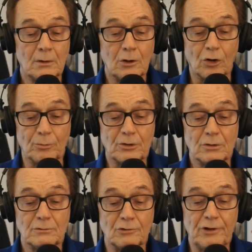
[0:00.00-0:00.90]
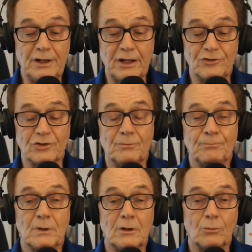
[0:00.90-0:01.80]
Herbert, the lead agent,
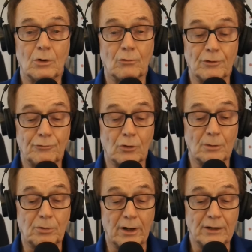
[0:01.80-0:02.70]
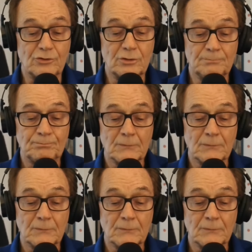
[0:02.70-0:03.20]
went over the floor plans,